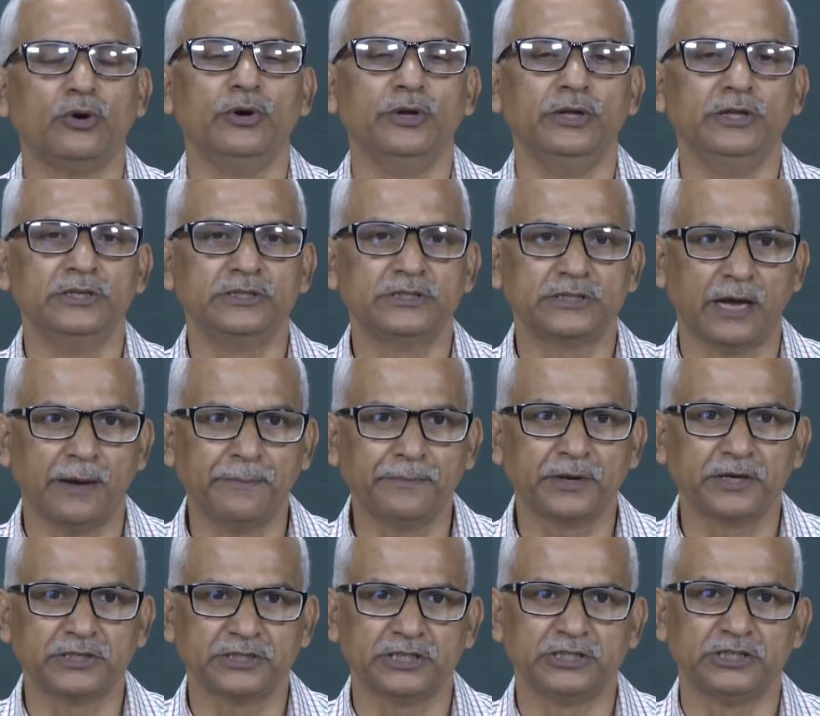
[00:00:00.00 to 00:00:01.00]
in some
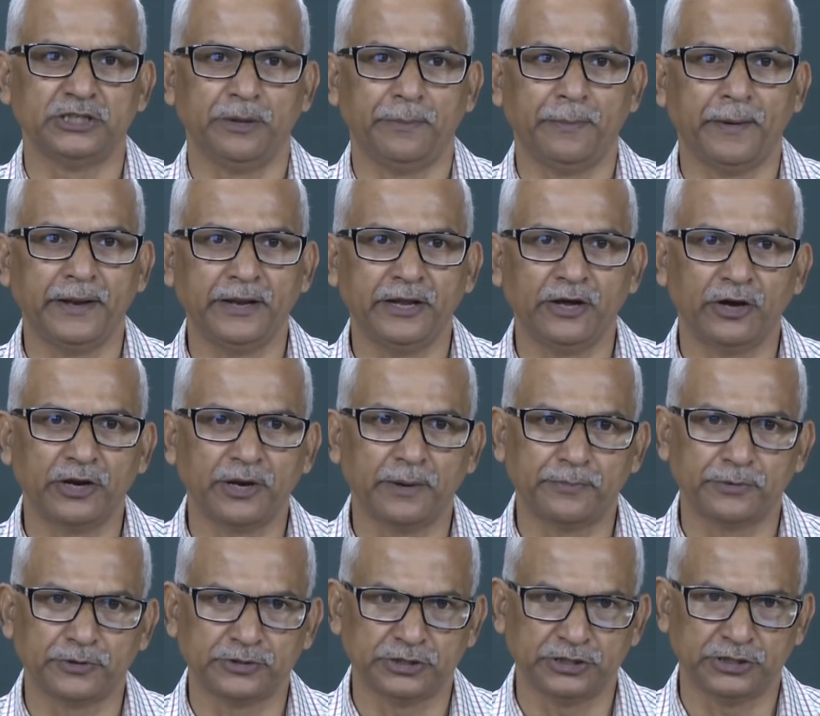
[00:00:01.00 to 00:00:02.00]
cases depending on the
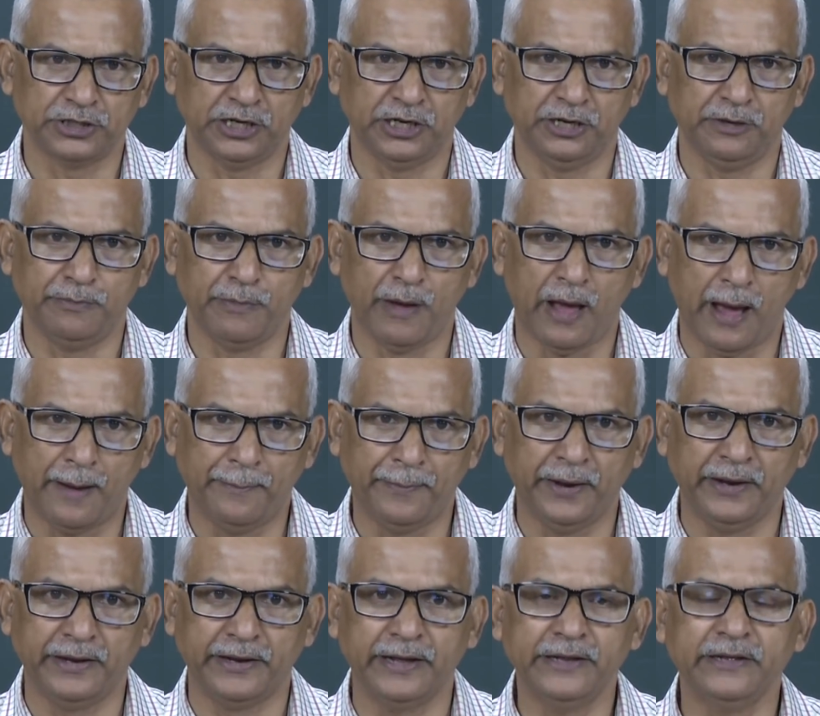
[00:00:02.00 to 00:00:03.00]
processor, it may
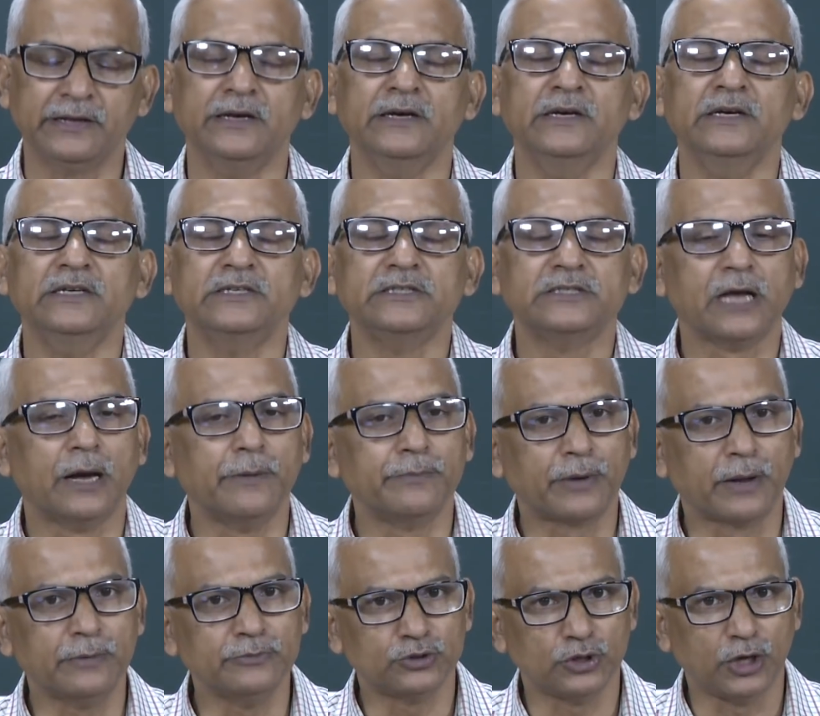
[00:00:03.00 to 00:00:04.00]
happen that
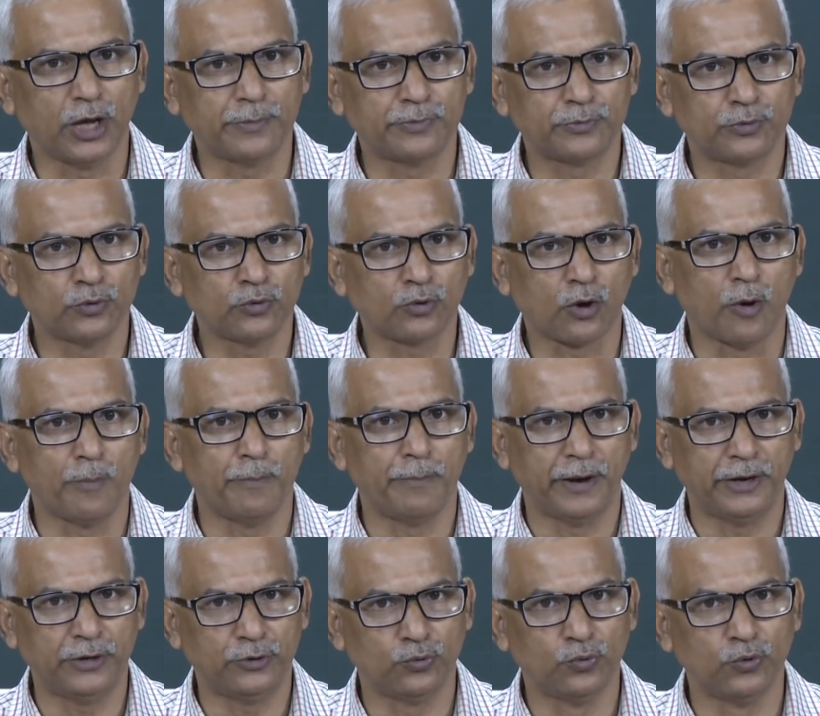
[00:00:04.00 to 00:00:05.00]
sometimes we have to
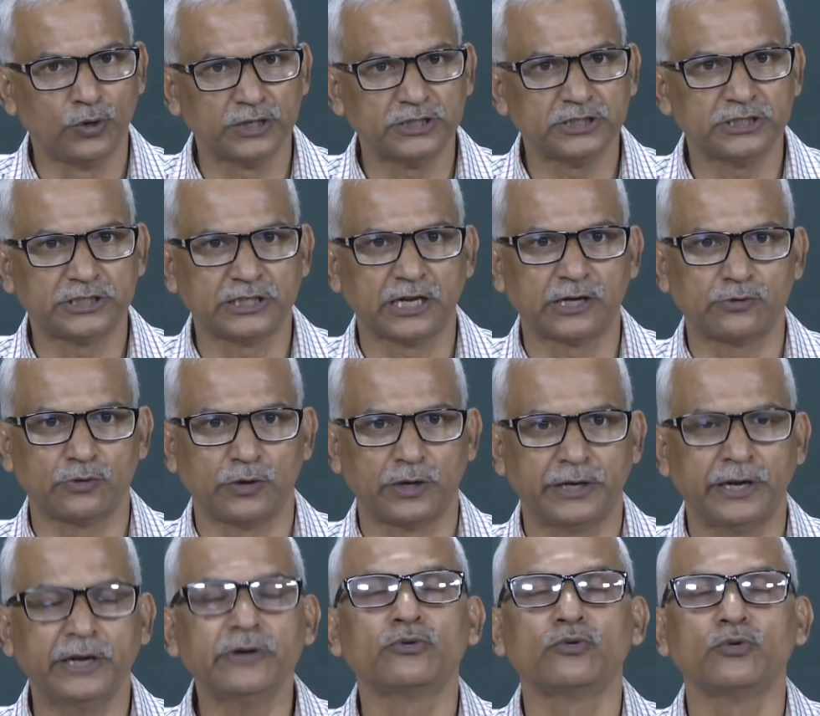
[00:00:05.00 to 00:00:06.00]
combine two registers
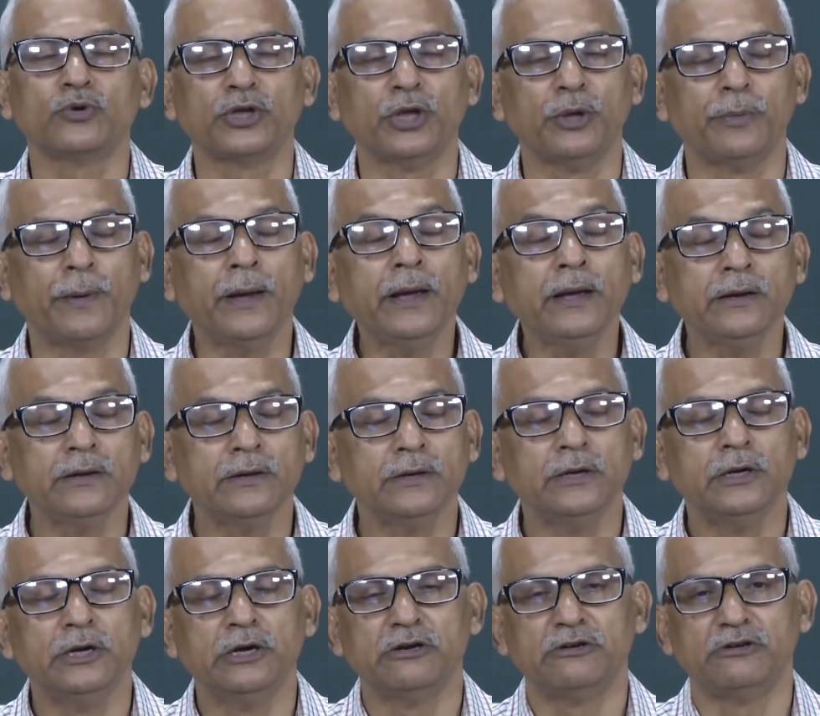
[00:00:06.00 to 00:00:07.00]
together to keep a
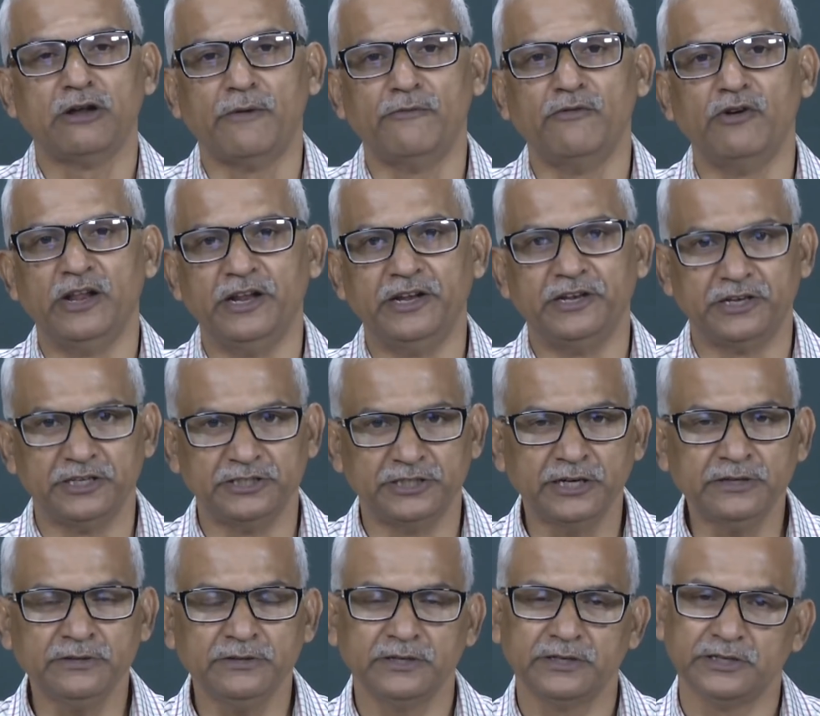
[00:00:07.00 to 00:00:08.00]
double
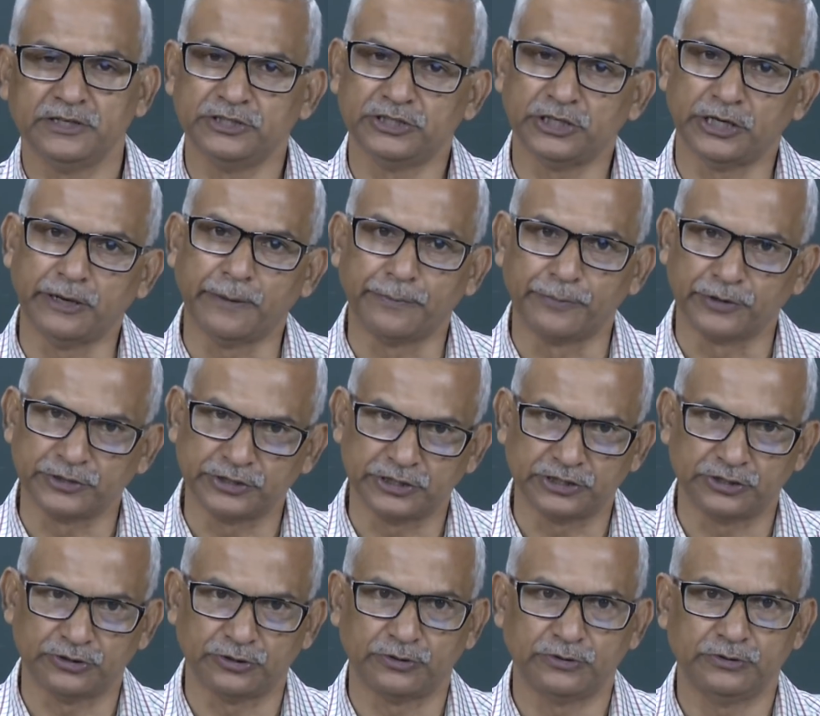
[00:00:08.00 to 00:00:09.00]
integer inside the
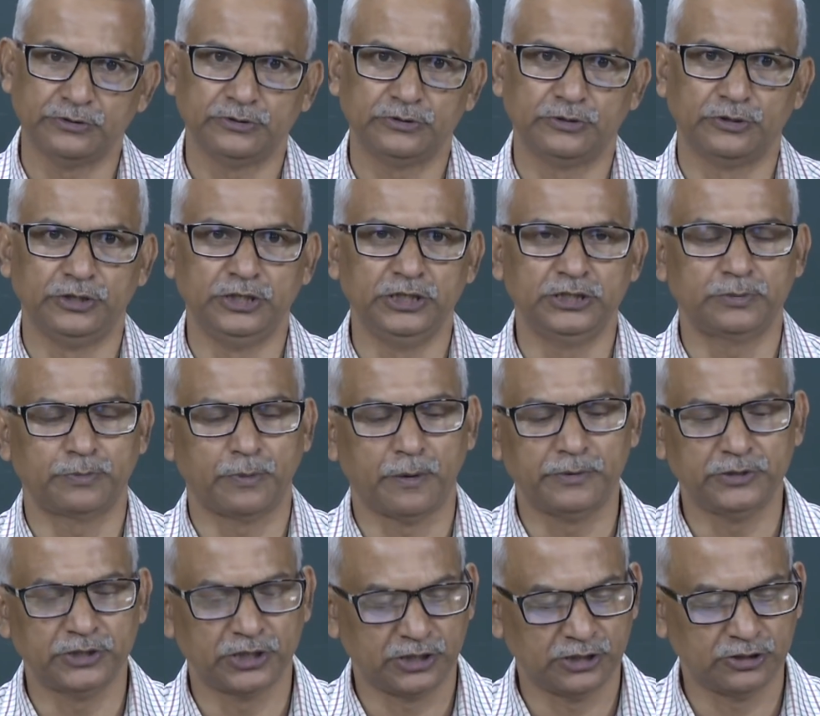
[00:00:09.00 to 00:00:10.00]
processor. So, this
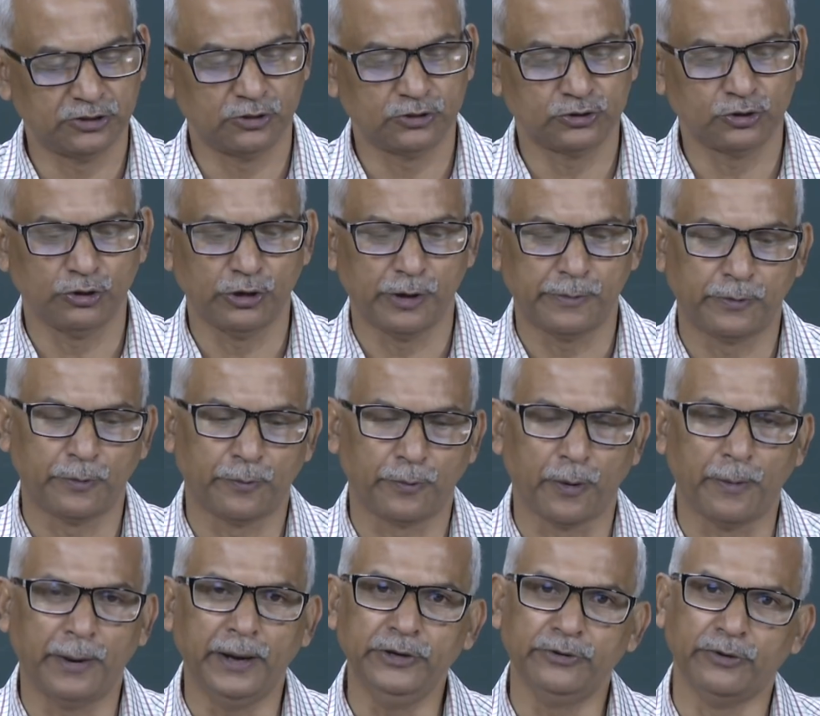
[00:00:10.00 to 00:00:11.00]
provision is also you have to
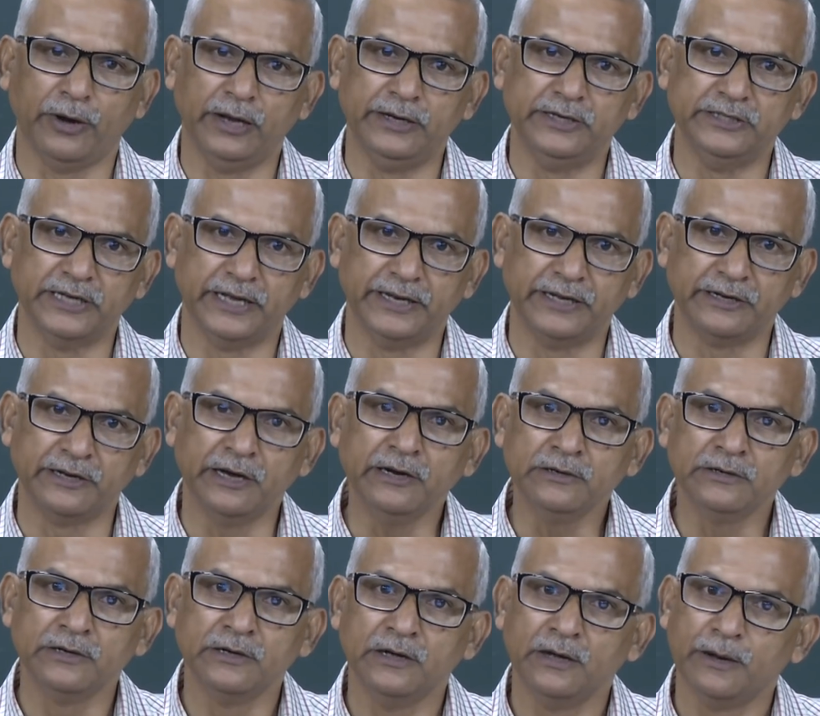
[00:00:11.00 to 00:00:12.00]
provide while designing the
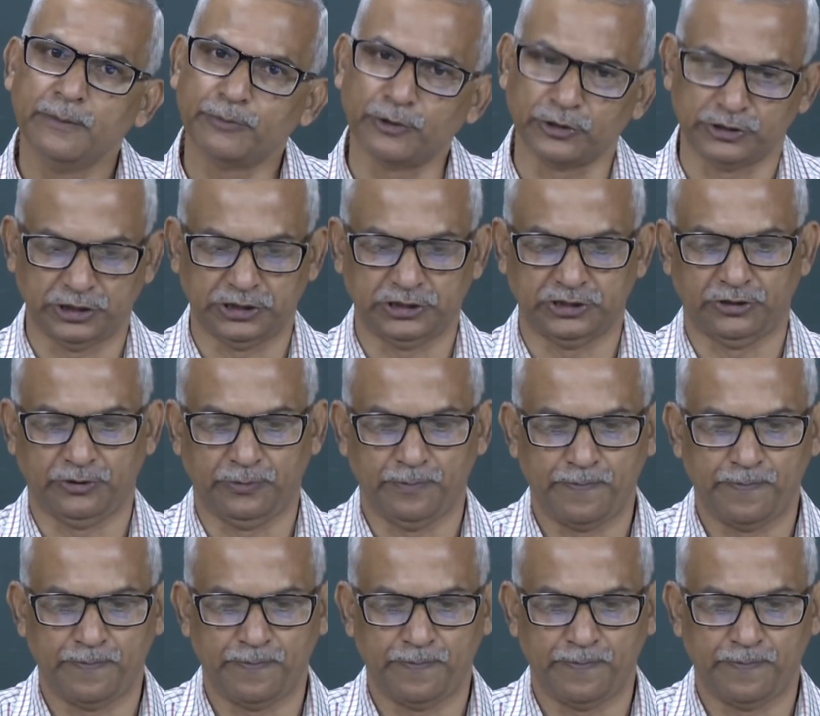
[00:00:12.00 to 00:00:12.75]
processor.